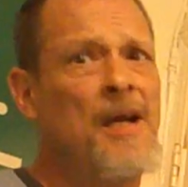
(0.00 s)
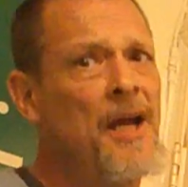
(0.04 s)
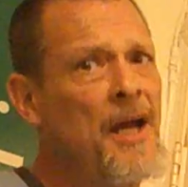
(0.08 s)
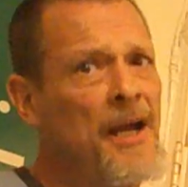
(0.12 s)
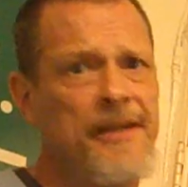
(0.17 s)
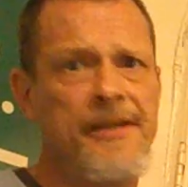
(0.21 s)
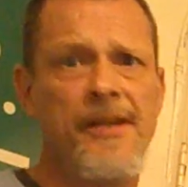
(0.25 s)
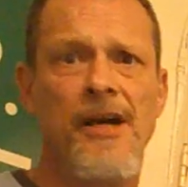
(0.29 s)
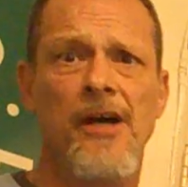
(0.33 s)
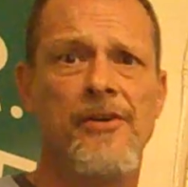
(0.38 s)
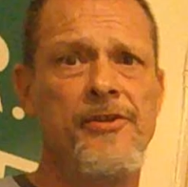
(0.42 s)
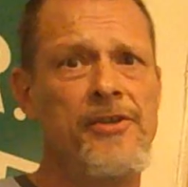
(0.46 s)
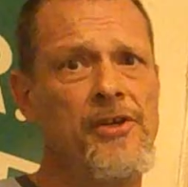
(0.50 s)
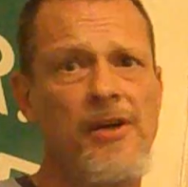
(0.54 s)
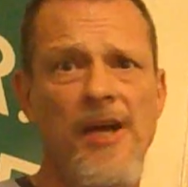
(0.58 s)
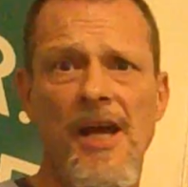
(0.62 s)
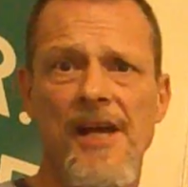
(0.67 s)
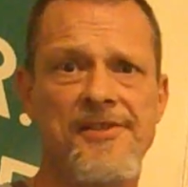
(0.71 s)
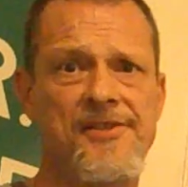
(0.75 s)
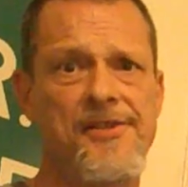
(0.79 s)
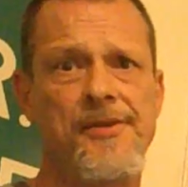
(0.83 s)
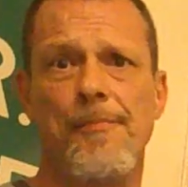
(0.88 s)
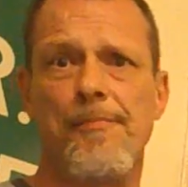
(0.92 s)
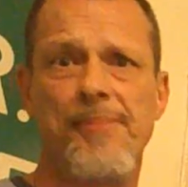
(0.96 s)
And yo, you
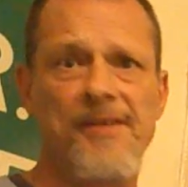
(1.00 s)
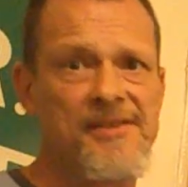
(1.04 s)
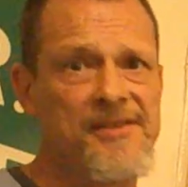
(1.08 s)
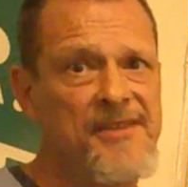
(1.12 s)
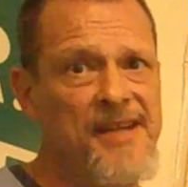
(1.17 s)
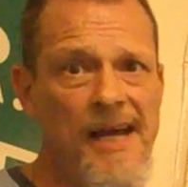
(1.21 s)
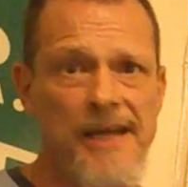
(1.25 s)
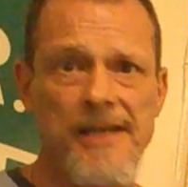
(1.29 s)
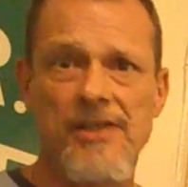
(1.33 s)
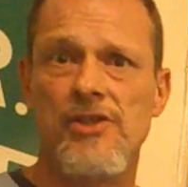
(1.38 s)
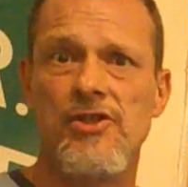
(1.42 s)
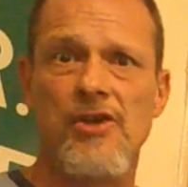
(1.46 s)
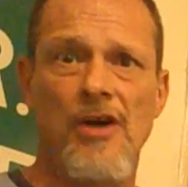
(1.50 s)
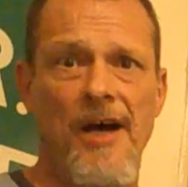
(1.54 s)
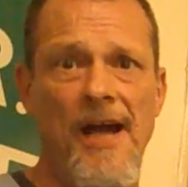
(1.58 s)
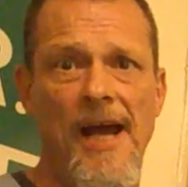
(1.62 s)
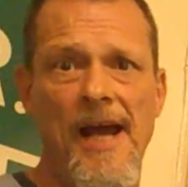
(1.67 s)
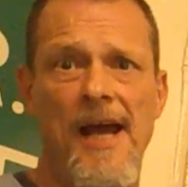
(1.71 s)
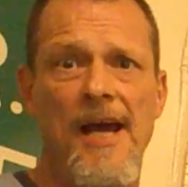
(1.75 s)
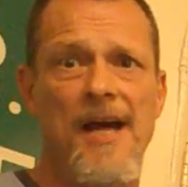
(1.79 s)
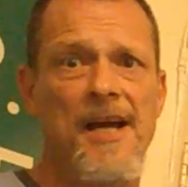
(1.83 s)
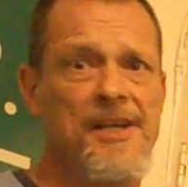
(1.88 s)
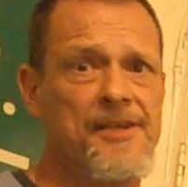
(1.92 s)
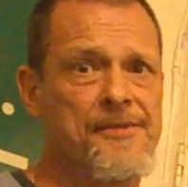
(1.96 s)
got to protect your
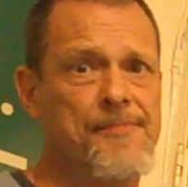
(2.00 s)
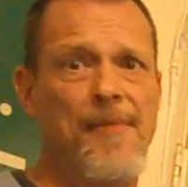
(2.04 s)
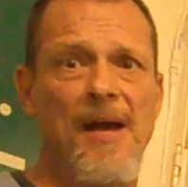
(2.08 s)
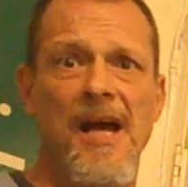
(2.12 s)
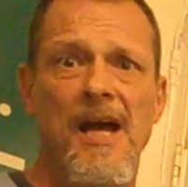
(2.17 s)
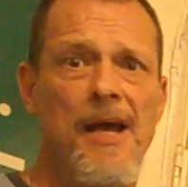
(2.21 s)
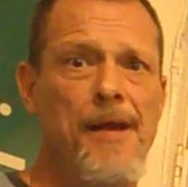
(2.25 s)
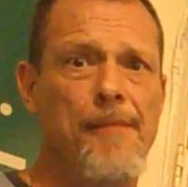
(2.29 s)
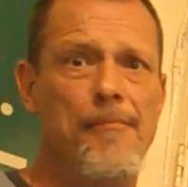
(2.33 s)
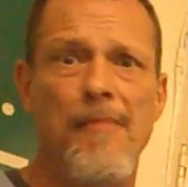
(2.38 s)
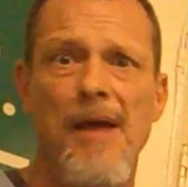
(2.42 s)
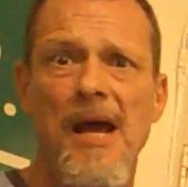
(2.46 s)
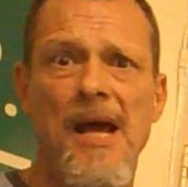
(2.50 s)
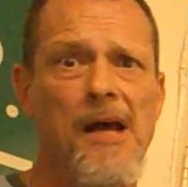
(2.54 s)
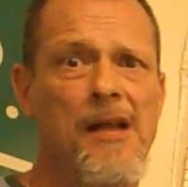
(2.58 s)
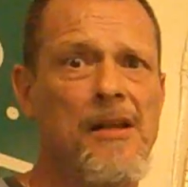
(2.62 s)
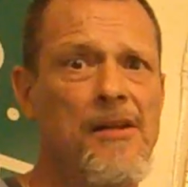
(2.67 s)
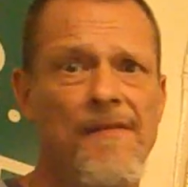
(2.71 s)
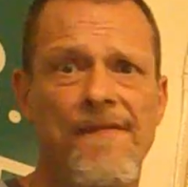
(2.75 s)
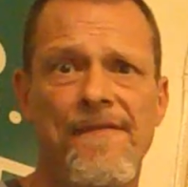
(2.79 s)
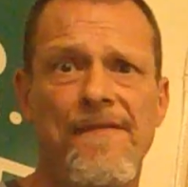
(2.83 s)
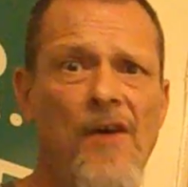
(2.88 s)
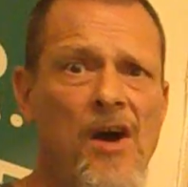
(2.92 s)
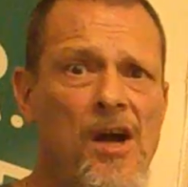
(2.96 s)
ass, man. Male
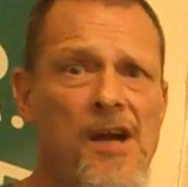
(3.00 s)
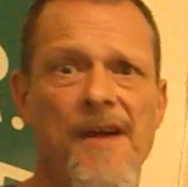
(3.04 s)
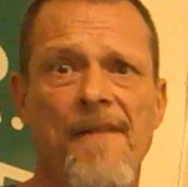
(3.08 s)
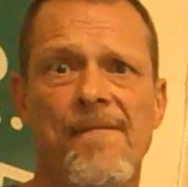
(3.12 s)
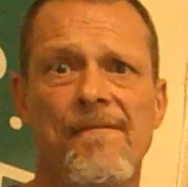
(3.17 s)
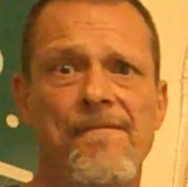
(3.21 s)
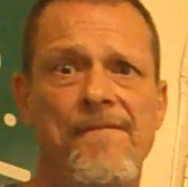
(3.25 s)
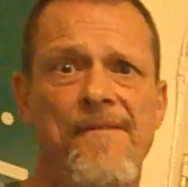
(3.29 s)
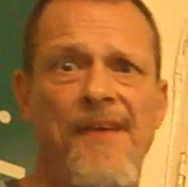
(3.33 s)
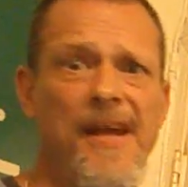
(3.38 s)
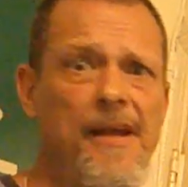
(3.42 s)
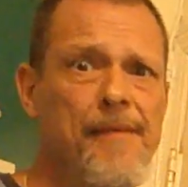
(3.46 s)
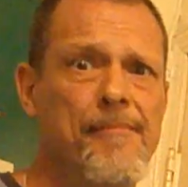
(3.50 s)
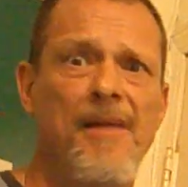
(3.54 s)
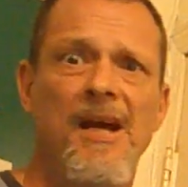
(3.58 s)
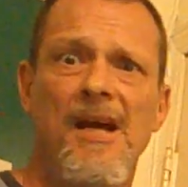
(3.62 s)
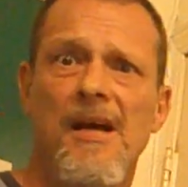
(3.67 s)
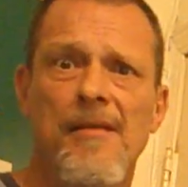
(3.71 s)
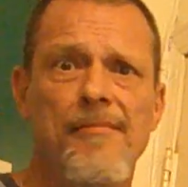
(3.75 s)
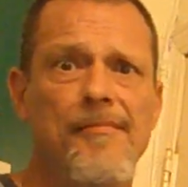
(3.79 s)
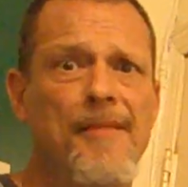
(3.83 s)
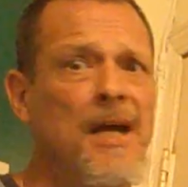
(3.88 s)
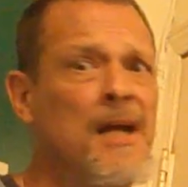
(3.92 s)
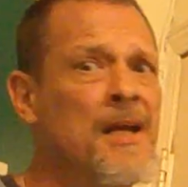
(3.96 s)
or fucking
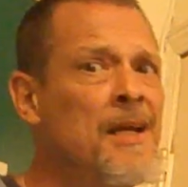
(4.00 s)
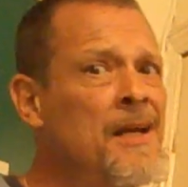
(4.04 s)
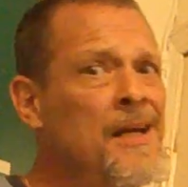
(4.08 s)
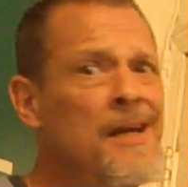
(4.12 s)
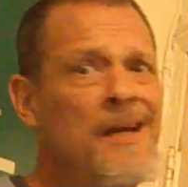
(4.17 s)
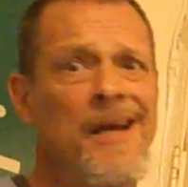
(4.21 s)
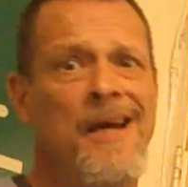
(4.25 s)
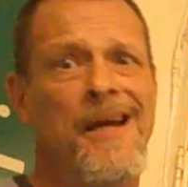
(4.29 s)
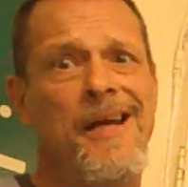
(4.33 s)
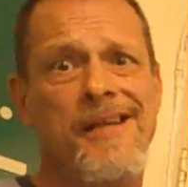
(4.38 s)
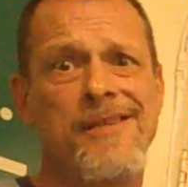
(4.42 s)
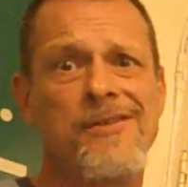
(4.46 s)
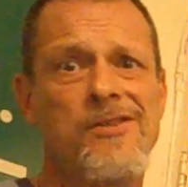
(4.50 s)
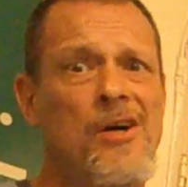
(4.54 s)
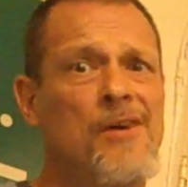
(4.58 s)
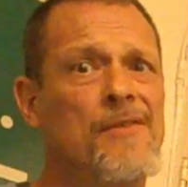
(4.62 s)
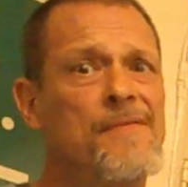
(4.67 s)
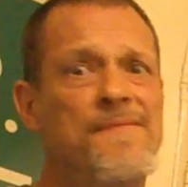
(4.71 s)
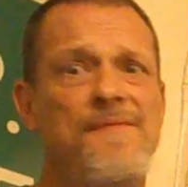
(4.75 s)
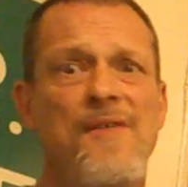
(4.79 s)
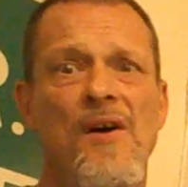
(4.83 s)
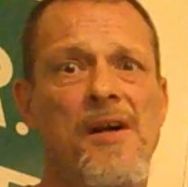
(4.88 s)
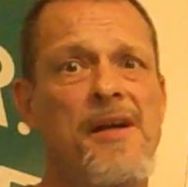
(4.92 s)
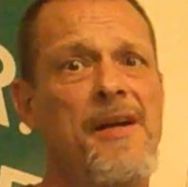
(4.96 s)
female, man. It
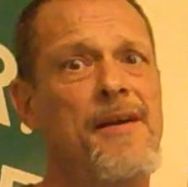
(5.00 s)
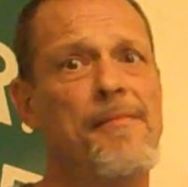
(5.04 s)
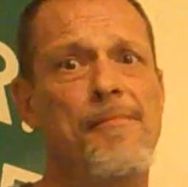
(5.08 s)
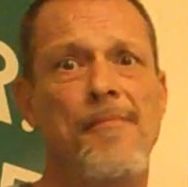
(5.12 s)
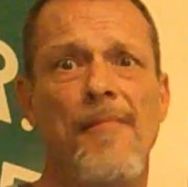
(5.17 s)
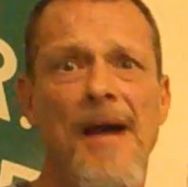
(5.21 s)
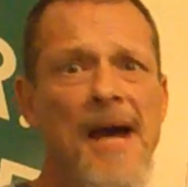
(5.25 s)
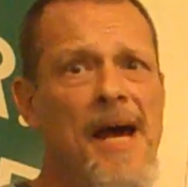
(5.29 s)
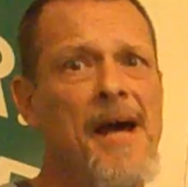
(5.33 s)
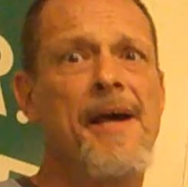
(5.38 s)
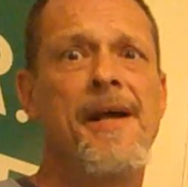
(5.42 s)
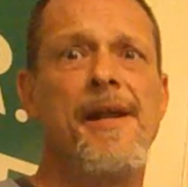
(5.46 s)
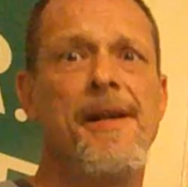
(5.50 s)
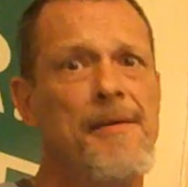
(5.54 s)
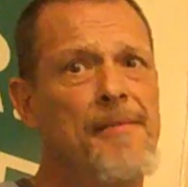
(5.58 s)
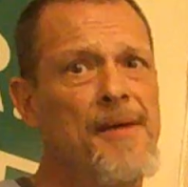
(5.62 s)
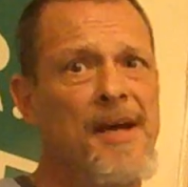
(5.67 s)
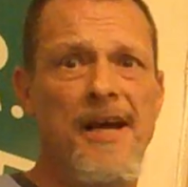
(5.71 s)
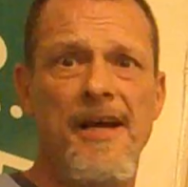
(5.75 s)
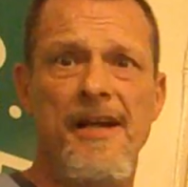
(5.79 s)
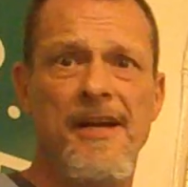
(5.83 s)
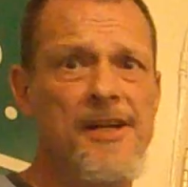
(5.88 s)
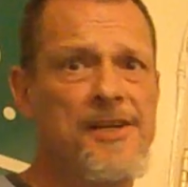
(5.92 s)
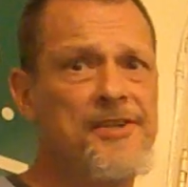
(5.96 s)
don't fucking matter,
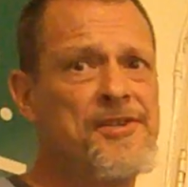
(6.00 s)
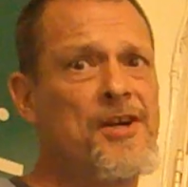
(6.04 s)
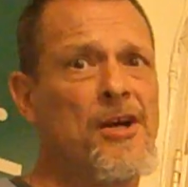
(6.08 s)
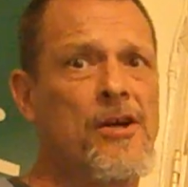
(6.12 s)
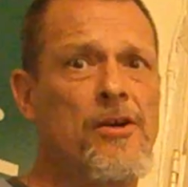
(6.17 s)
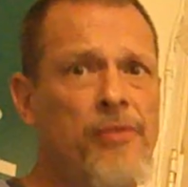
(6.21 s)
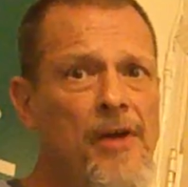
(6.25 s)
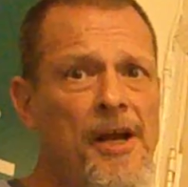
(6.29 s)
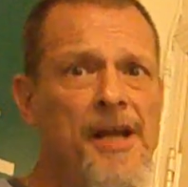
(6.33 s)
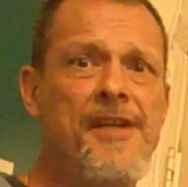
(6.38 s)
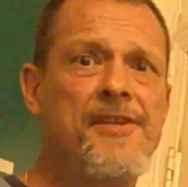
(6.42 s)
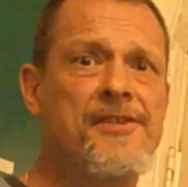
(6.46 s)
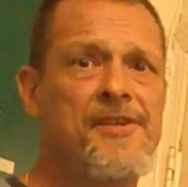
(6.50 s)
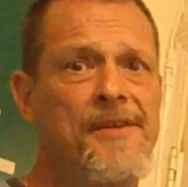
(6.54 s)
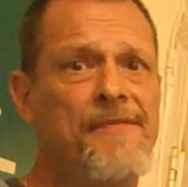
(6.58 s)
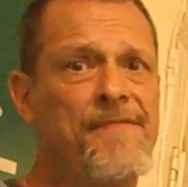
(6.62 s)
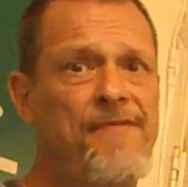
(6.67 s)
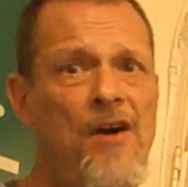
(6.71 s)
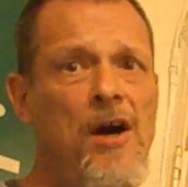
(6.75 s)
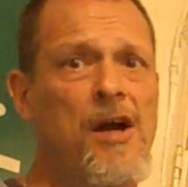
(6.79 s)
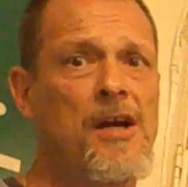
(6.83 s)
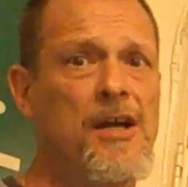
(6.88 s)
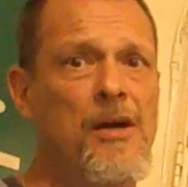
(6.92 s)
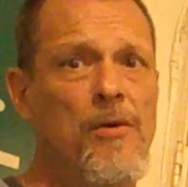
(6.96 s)
man. It's a crazy
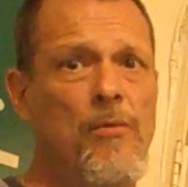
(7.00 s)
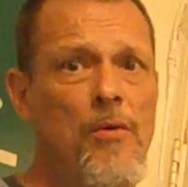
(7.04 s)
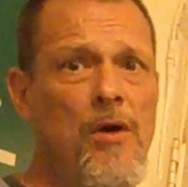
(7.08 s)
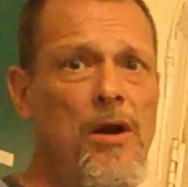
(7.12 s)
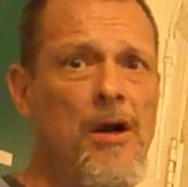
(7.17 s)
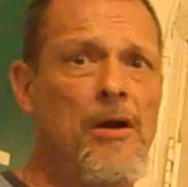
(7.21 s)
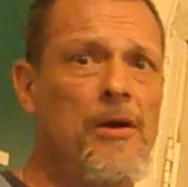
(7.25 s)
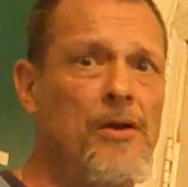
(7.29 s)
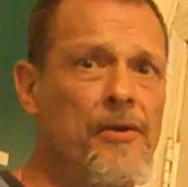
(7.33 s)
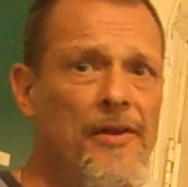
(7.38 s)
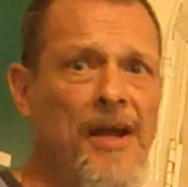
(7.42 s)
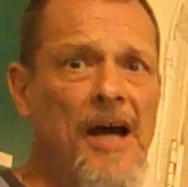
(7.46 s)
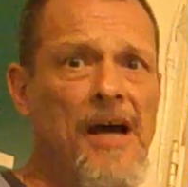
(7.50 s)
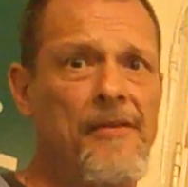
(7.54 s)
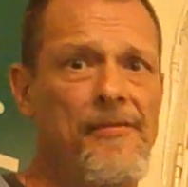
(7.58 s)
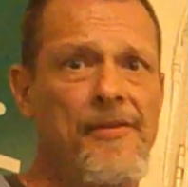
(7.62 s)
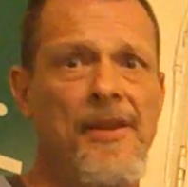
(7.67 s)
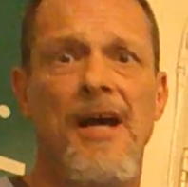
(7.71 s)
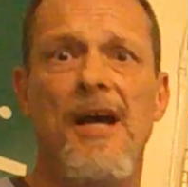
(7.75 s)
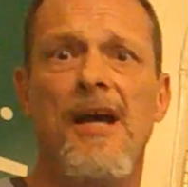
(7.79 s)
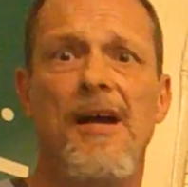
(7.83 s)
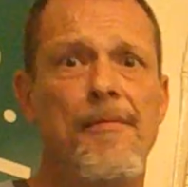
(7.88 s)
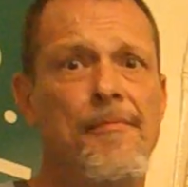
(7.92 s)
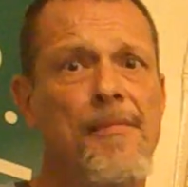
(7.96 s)
fucking world out
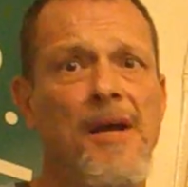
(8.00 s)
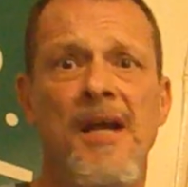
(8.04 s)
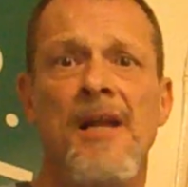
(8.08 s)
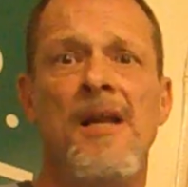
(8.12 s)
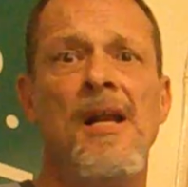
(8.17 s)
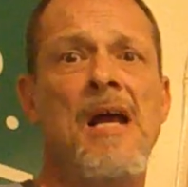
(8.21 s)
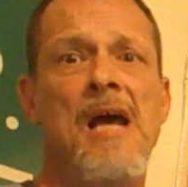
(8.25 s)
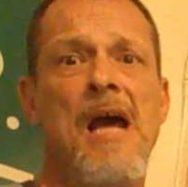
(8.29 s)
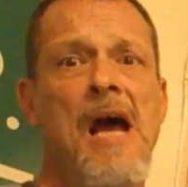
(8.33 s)
there, man.